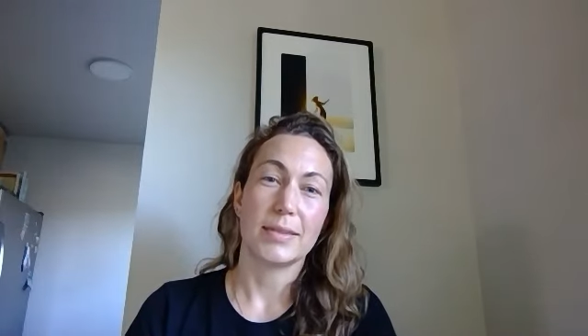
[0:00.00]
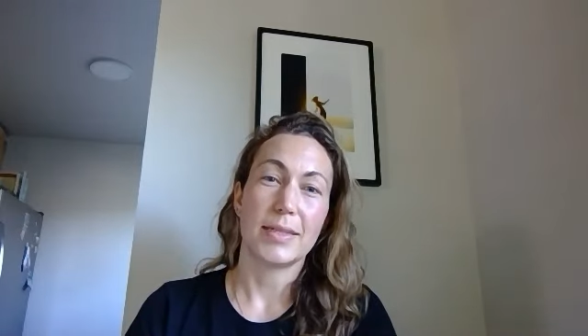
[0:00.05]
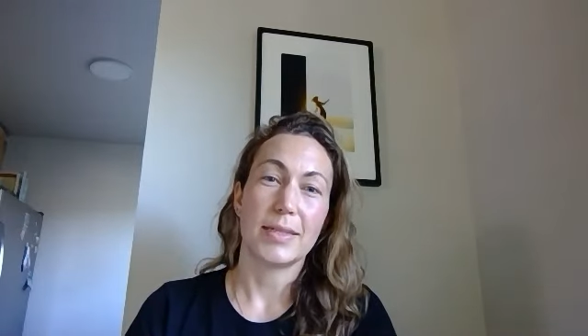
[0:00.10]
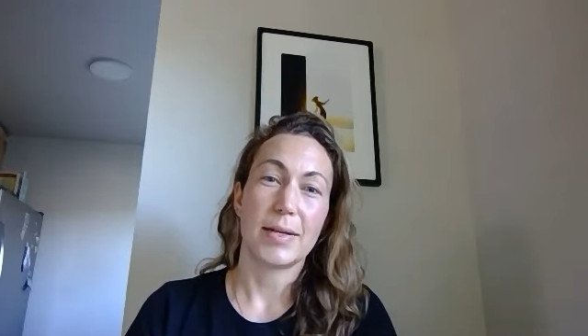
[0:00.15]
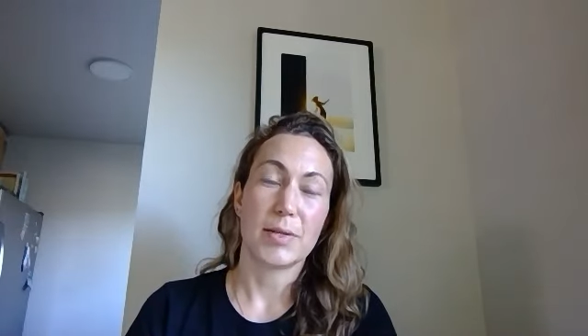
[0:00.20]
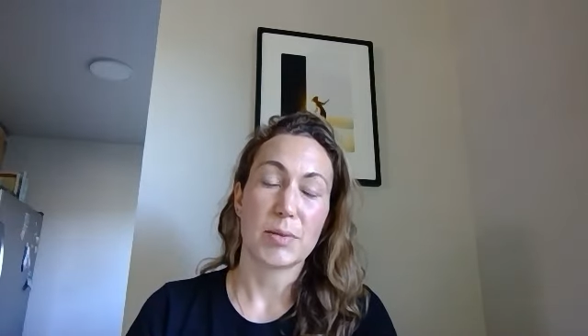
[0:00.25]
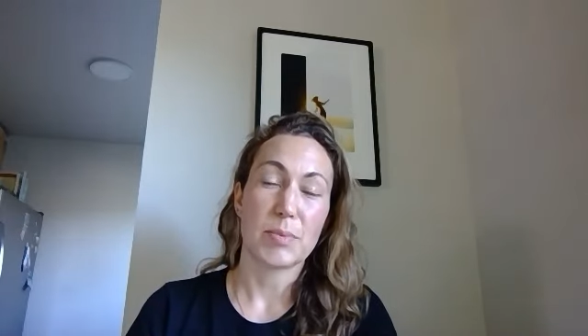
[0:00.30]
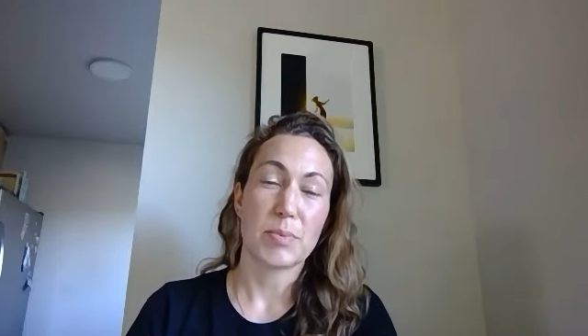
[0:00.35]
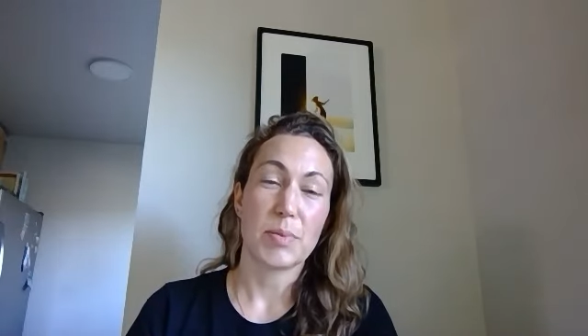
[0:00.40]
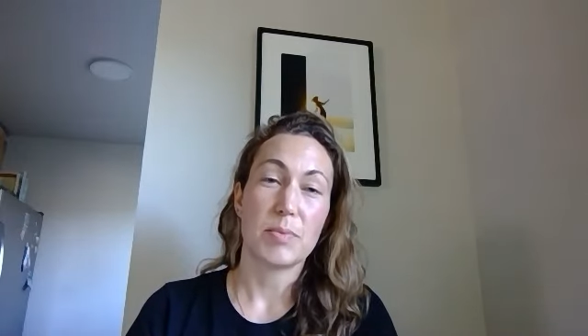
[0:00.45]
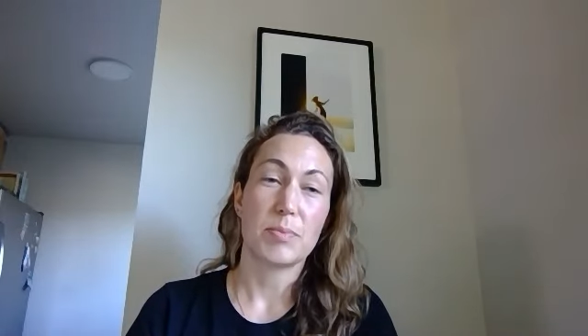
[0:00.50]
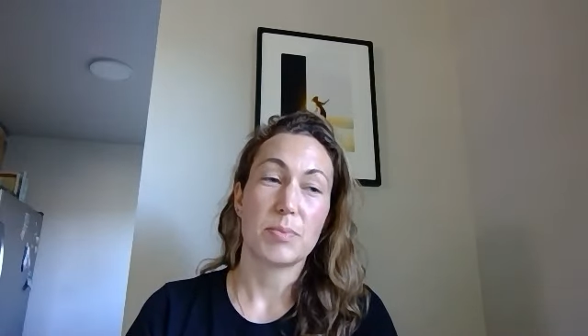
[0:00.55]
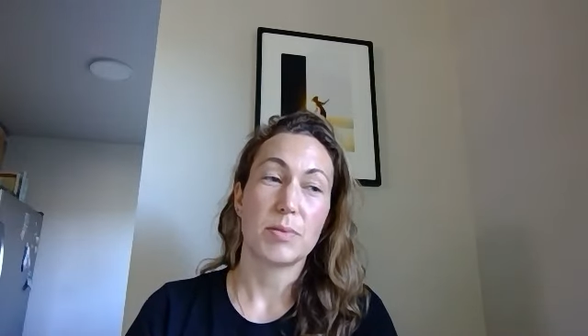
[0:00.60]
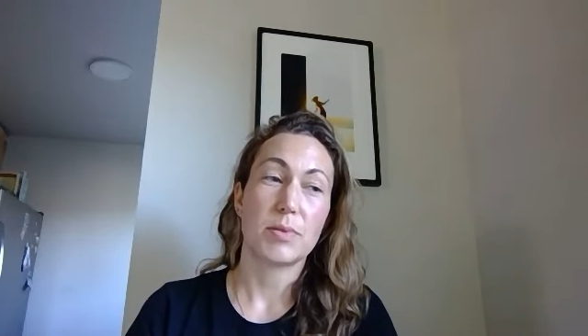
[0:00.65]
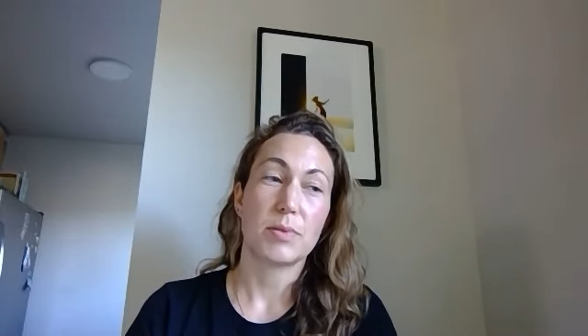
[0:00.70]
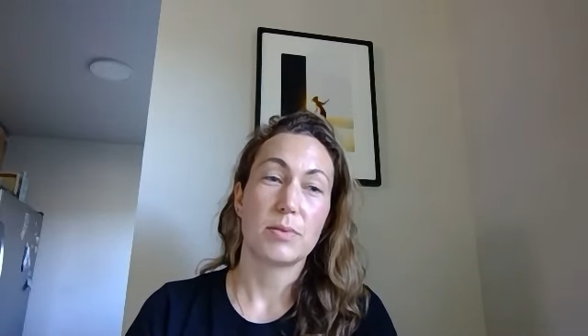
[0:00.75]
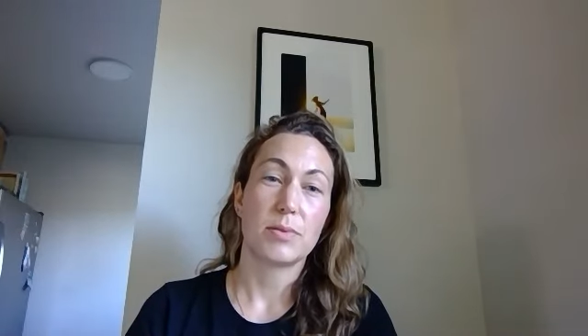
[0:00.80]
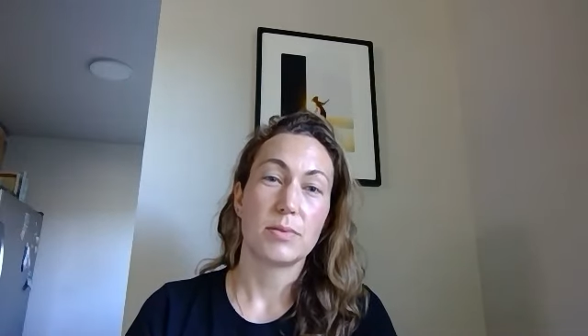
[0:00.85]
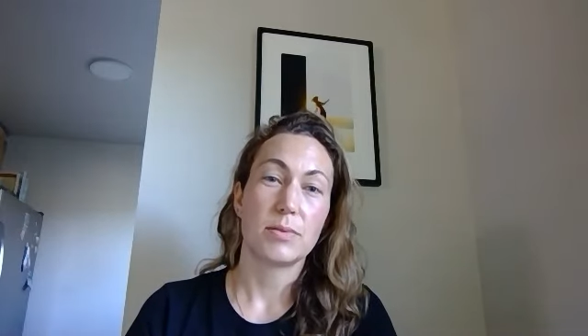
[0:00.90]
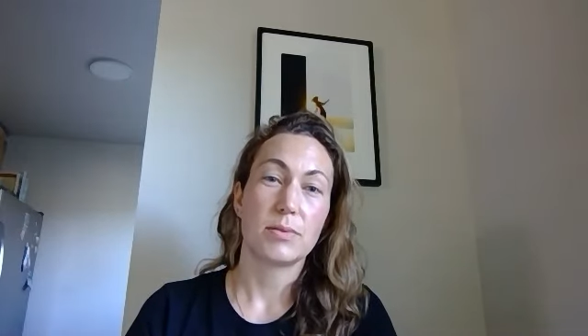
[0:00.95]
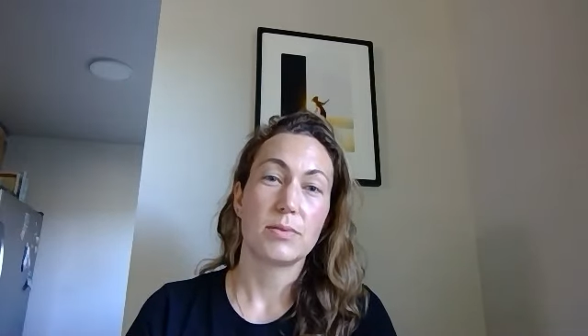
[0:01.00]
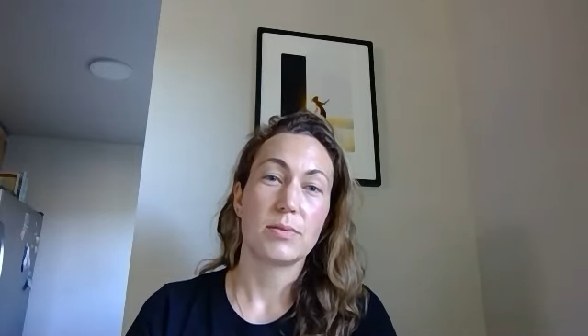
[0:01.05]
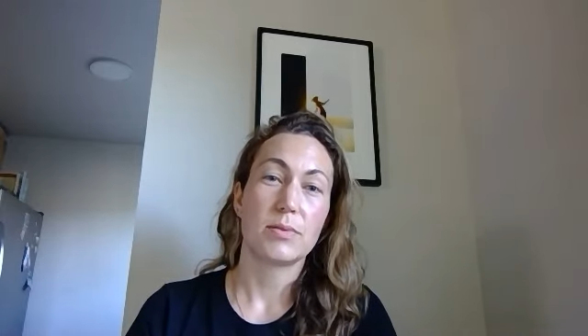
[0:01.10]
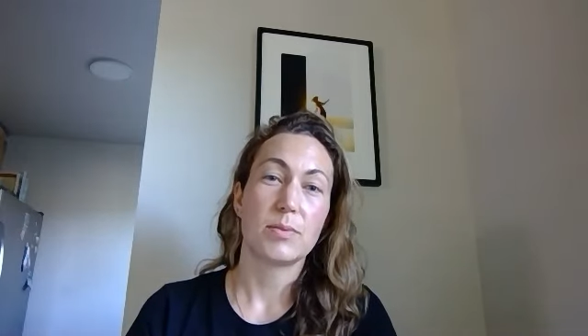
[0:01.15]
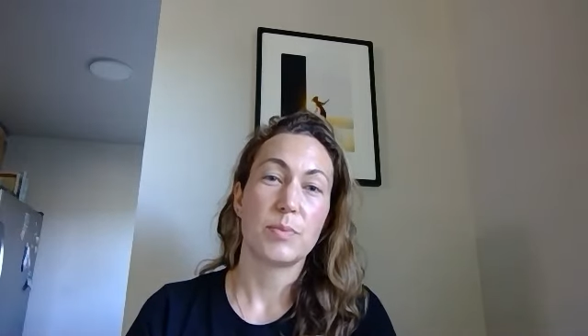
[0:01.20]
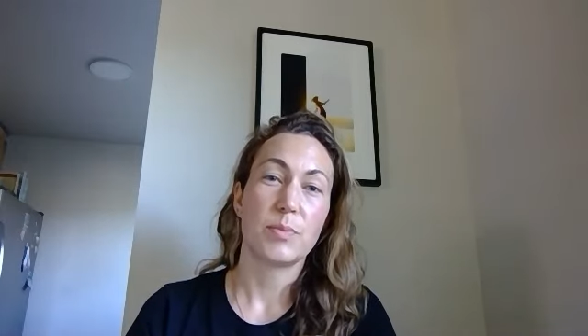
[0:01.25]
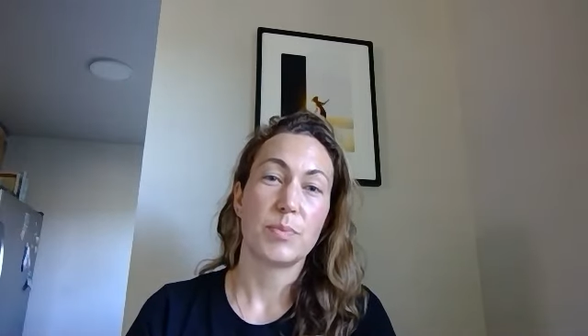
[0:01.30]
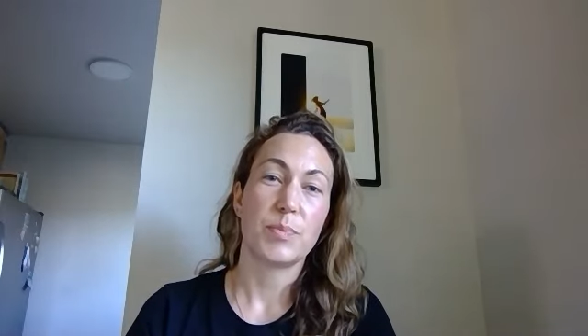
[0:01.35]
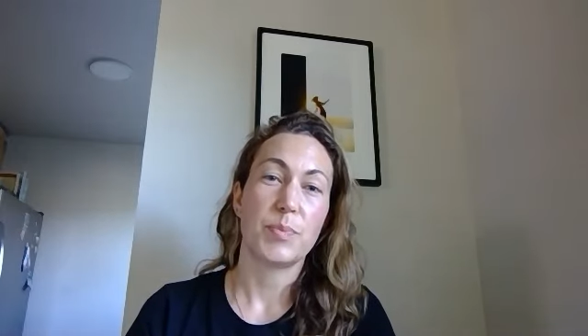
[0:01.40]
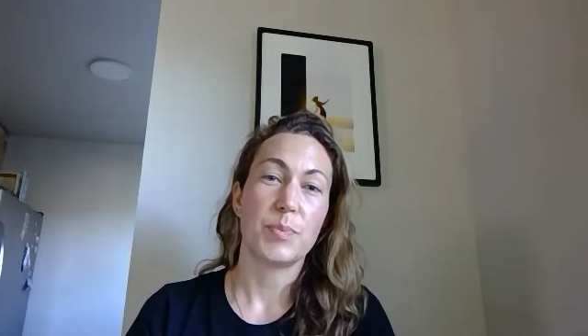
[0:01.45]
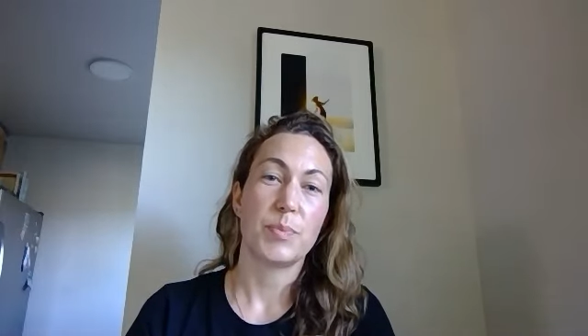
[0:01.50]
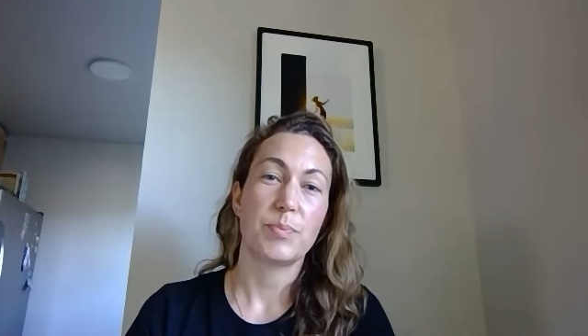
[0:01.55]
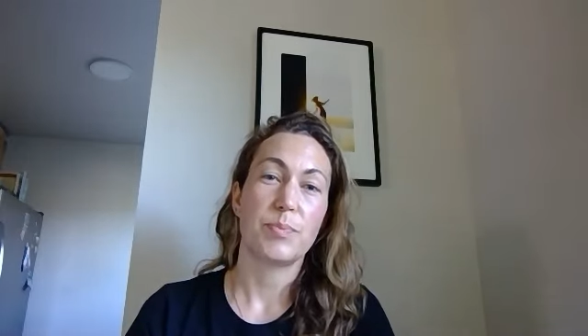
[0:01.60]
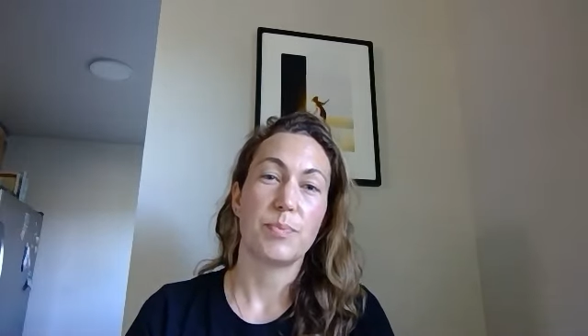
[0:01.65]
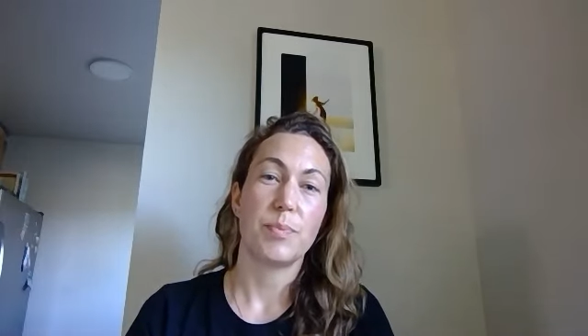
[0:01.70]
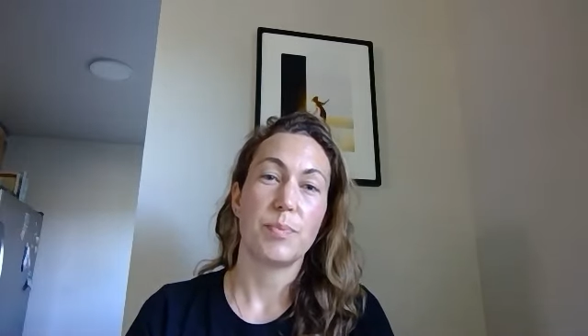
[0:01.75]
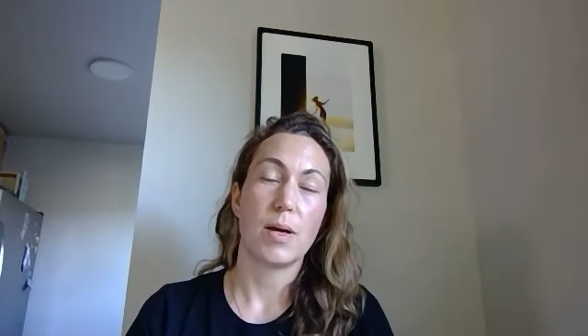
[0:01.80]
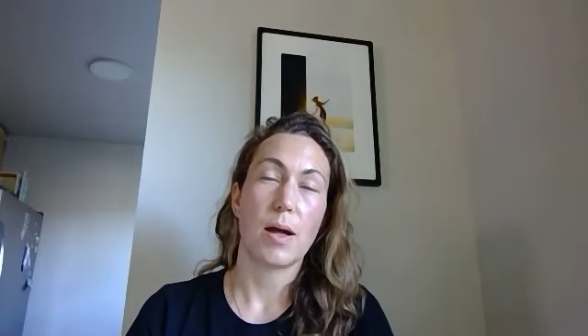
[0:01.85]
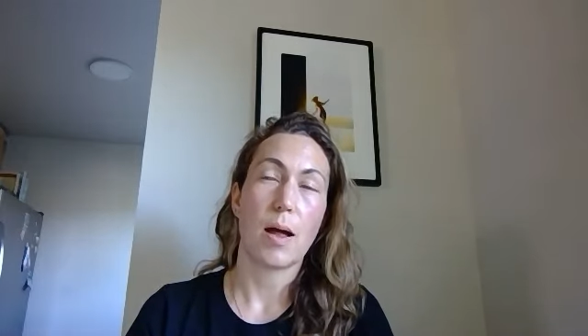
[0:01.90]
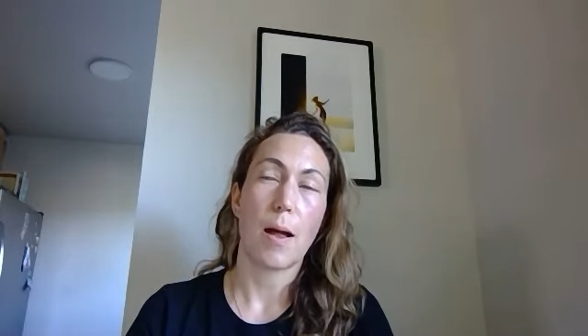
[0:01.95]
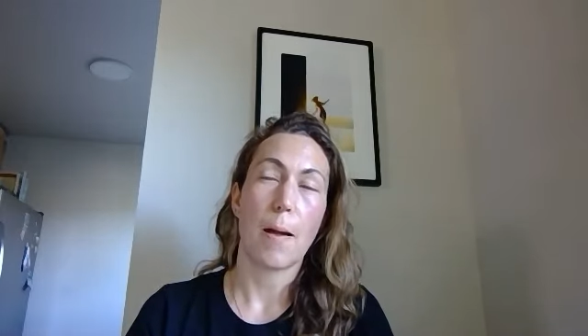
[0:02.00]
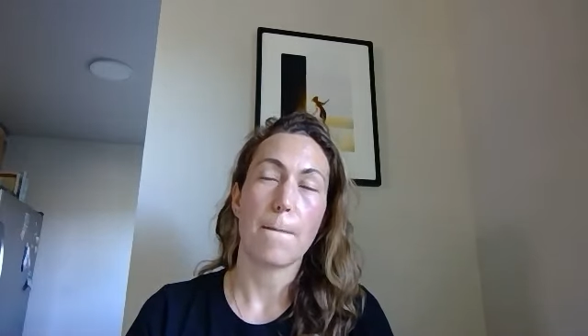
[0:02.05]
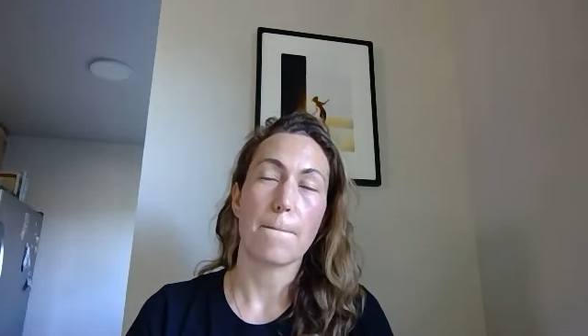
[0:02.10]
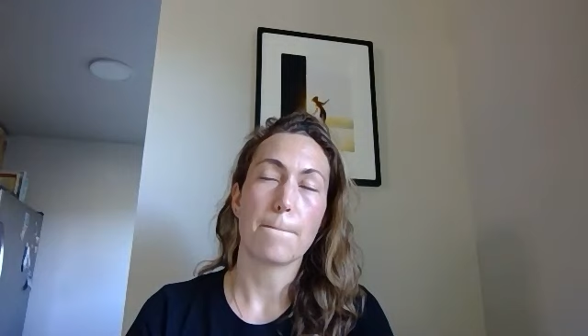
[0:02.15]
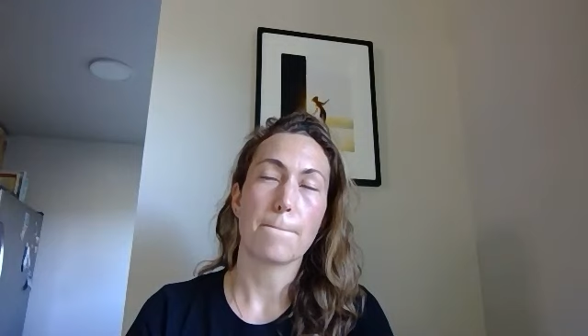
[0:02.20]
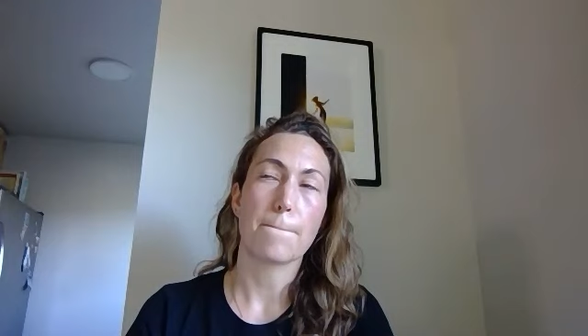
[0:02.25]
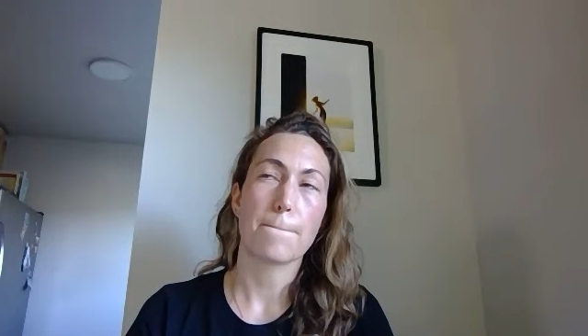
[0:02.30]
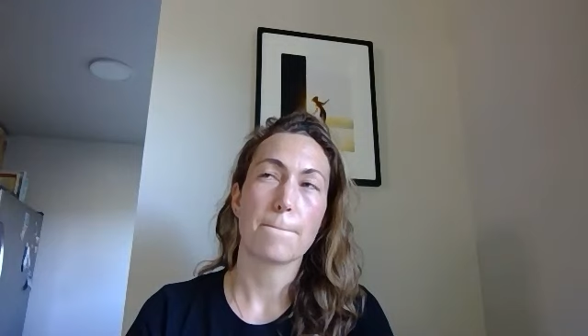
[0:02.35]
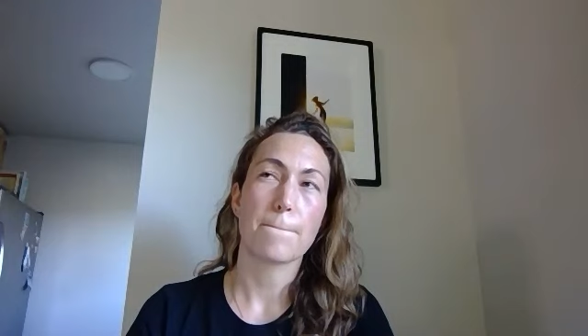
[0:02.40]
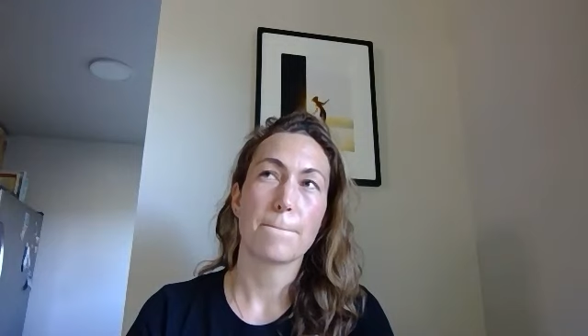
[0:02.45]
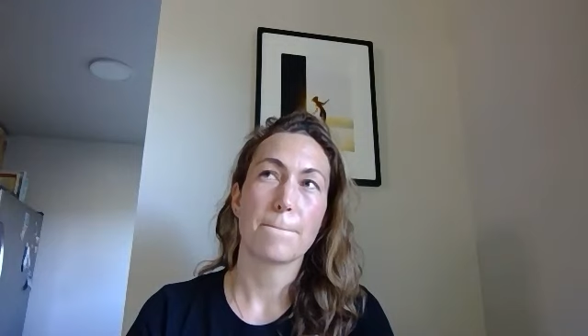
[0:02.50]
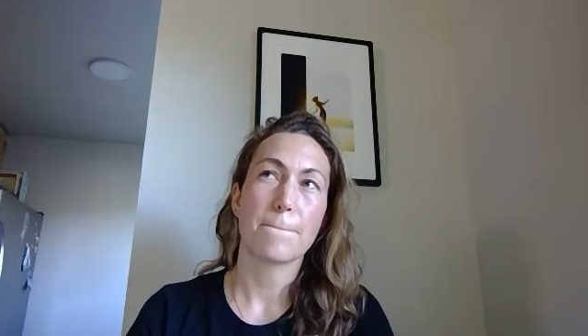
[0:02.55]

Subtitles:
to other people, and